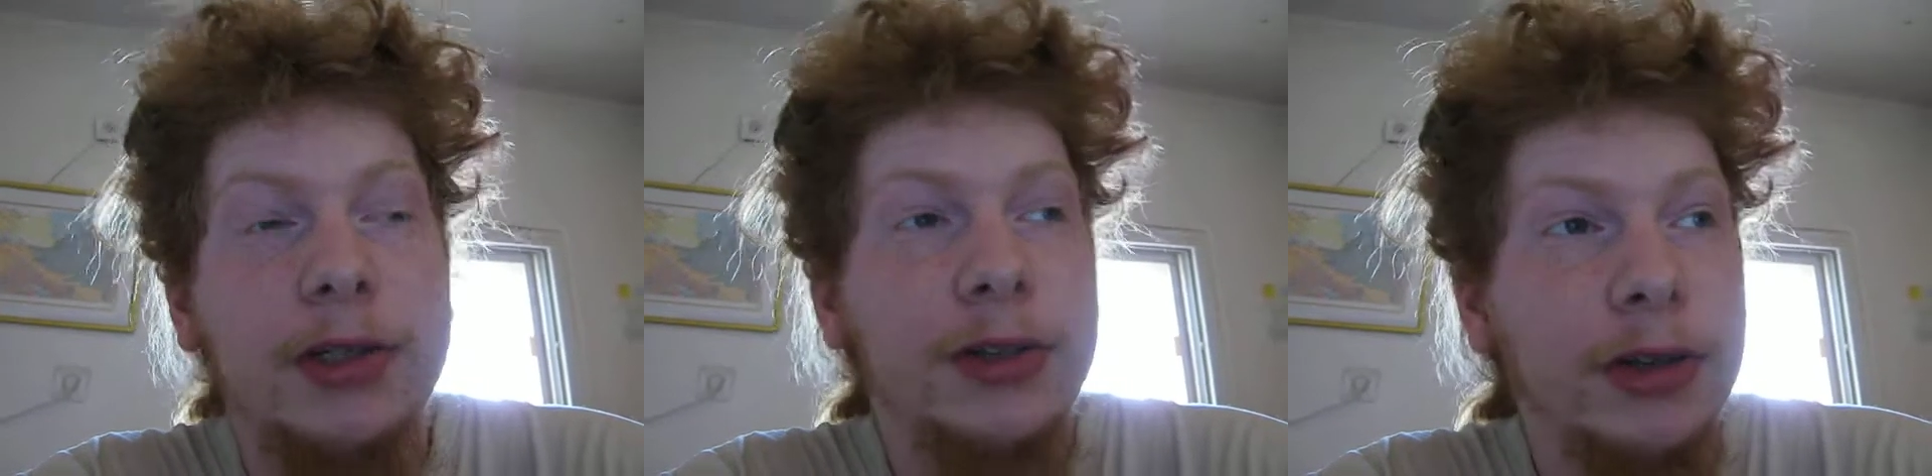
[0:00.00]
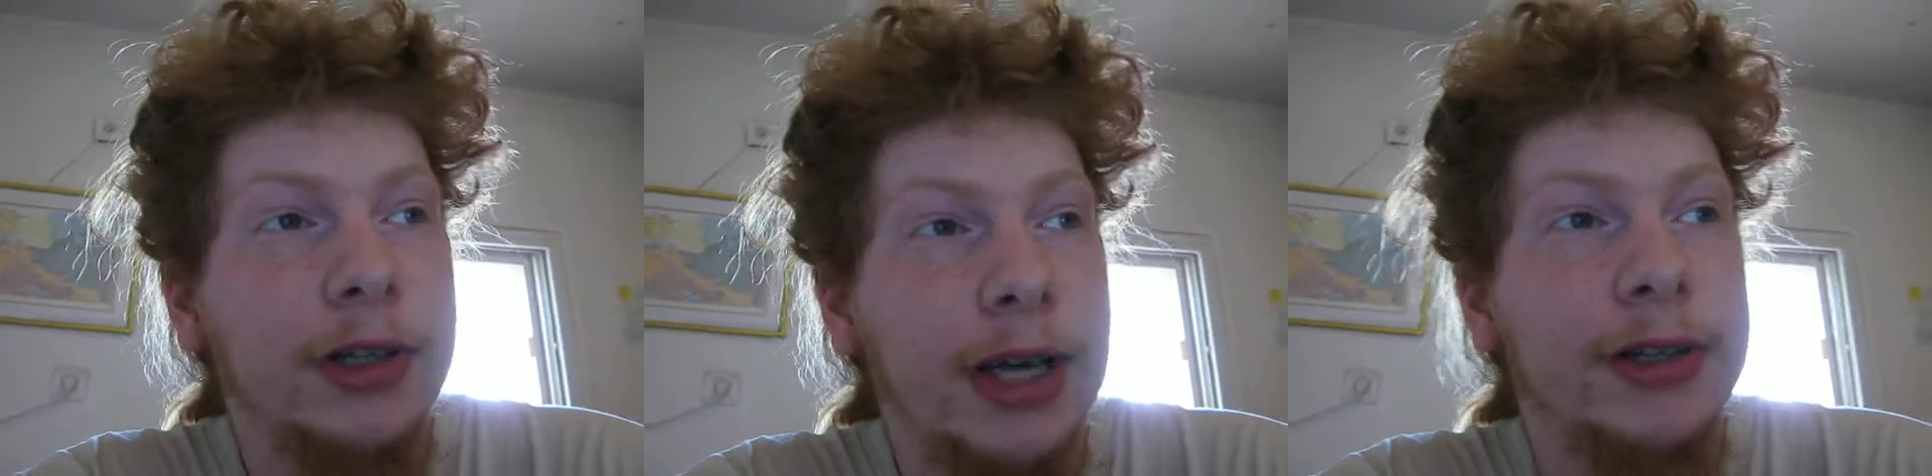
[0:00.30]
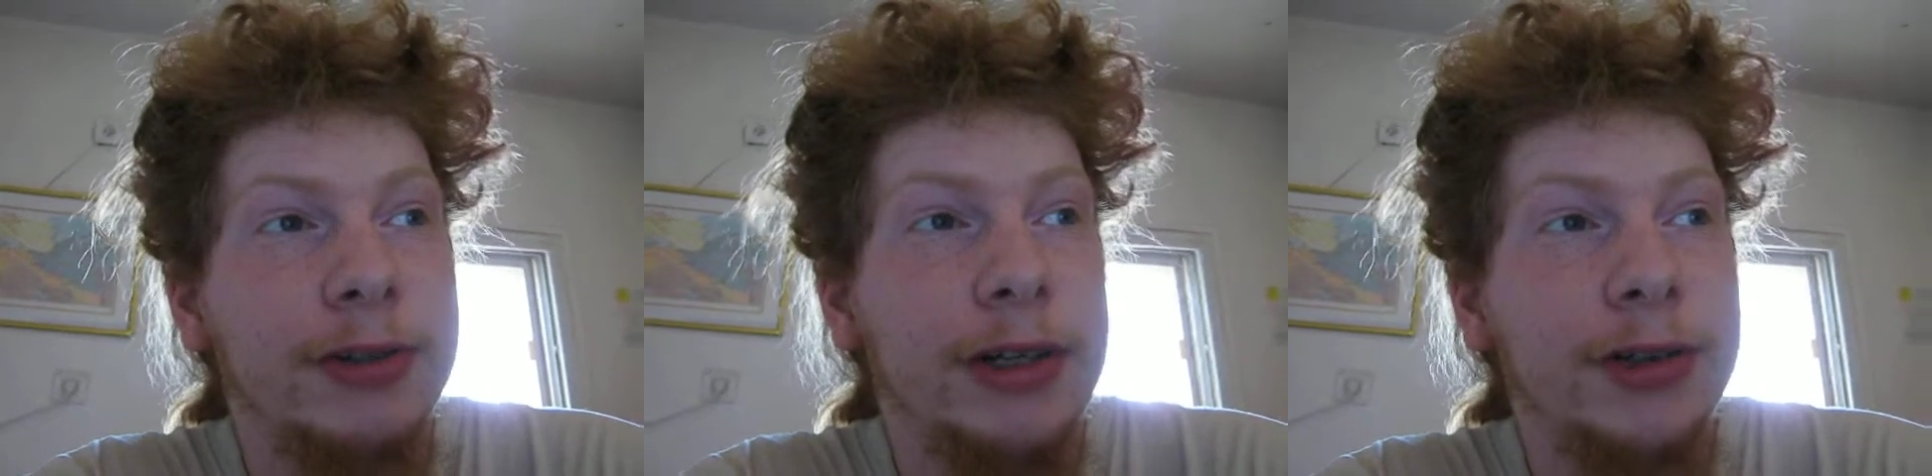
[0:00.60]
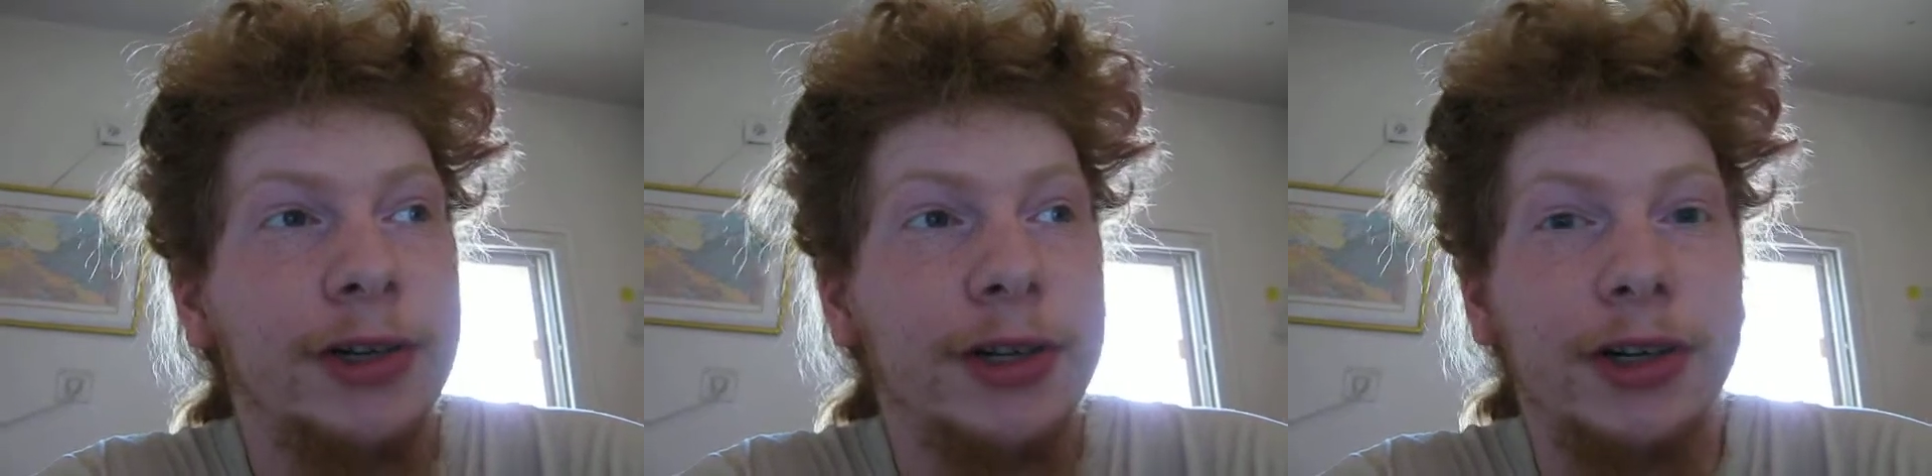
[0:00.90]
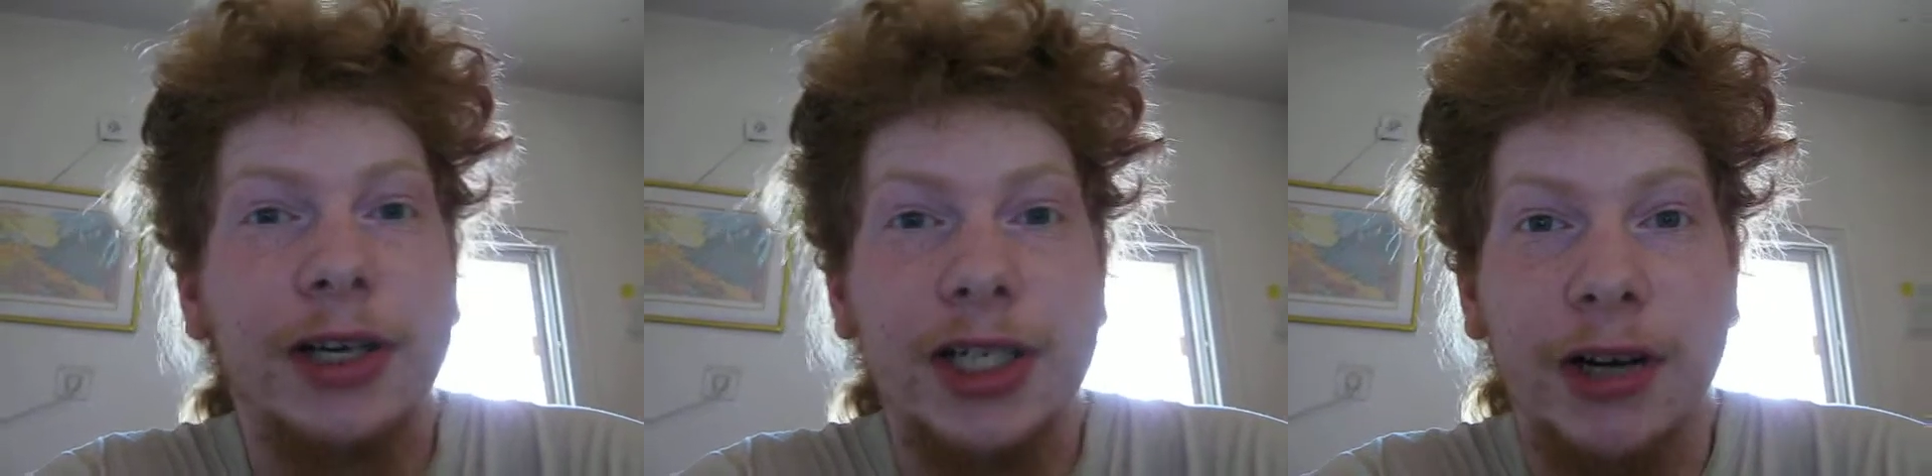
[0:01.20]
You're allowed to ignore your
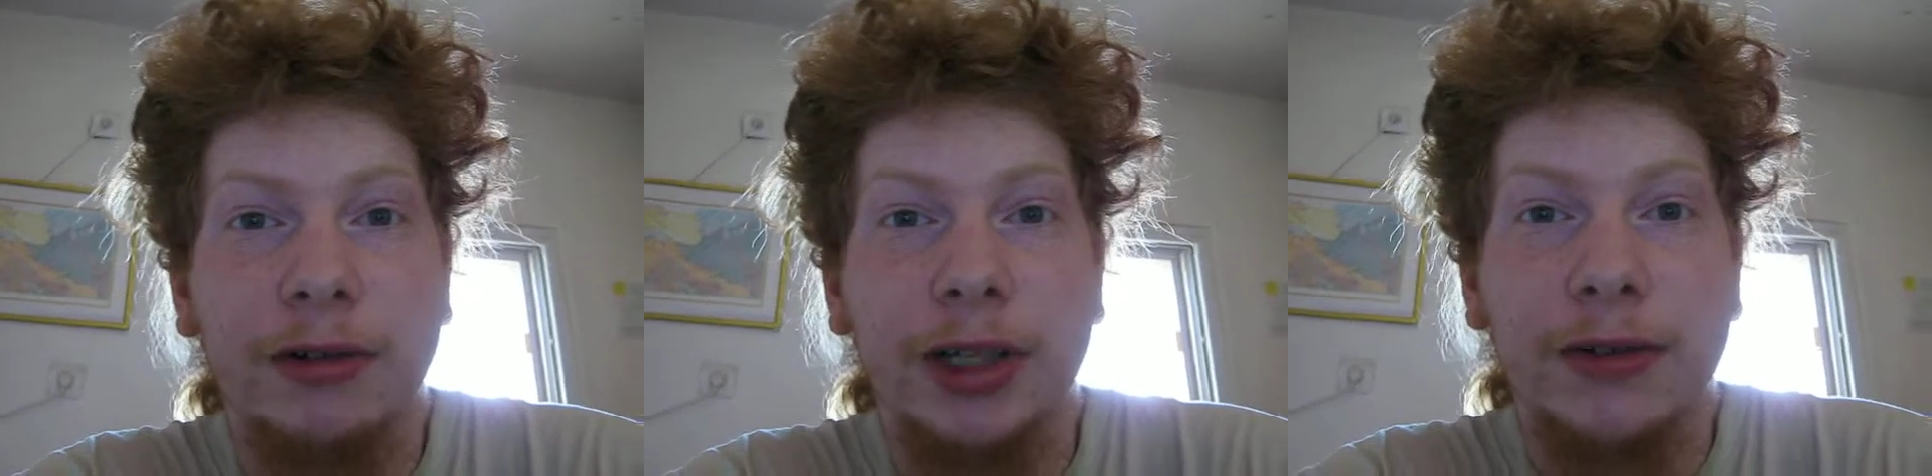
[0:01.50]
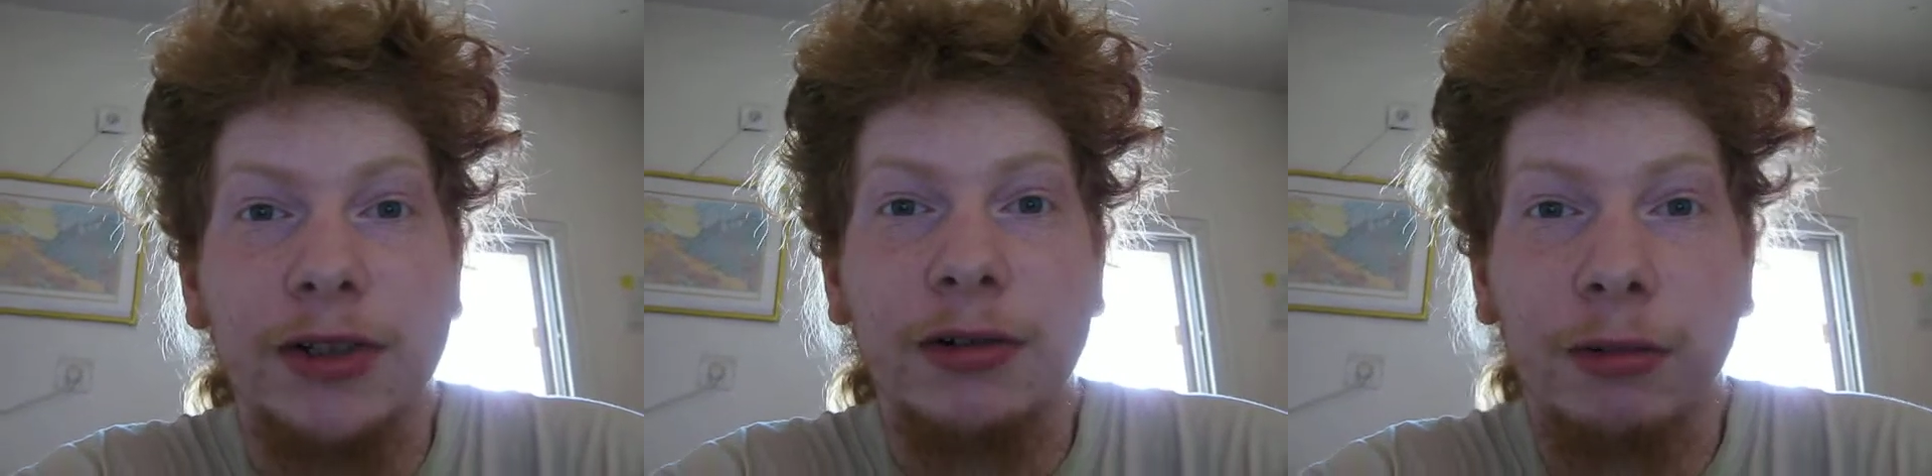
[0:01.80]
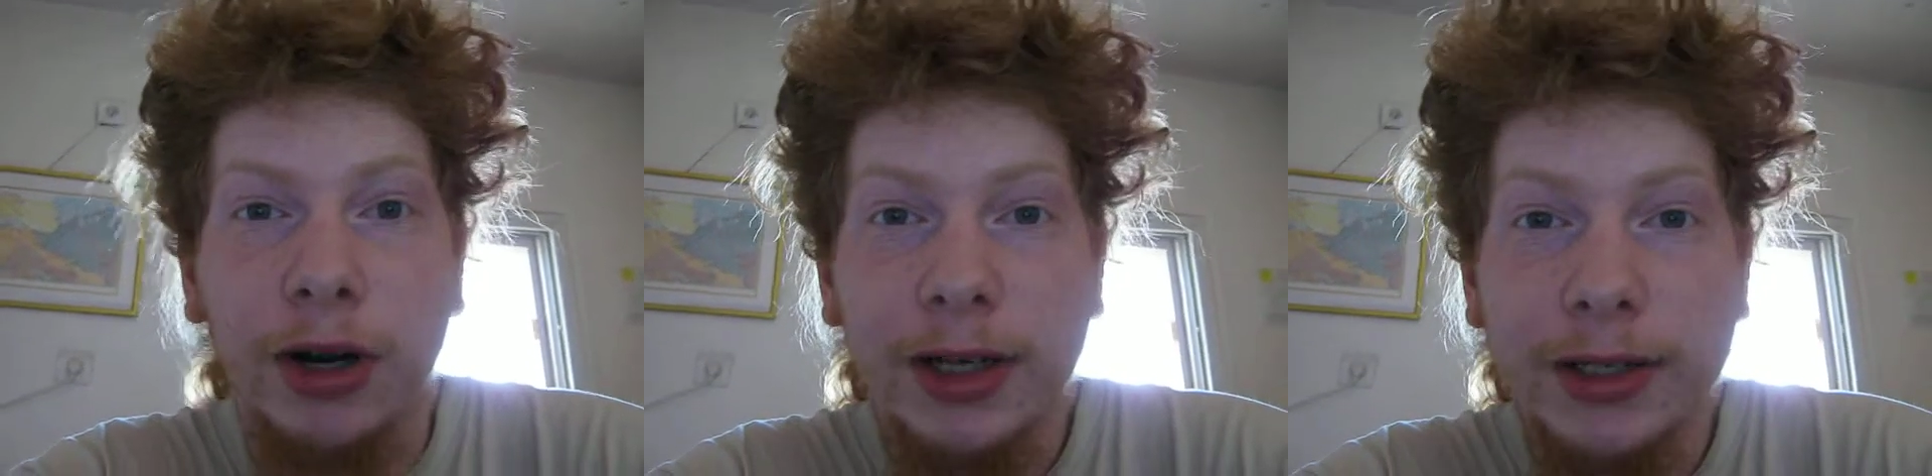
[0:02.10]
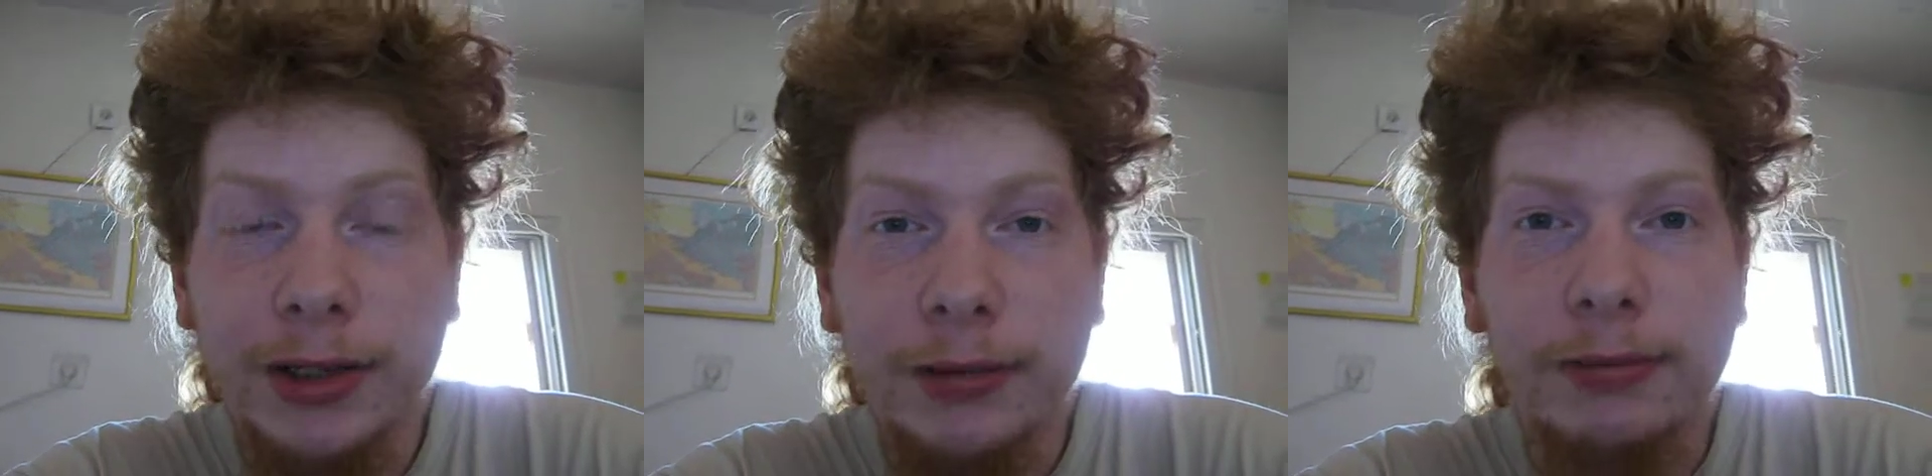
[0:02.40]
attorney general if you want.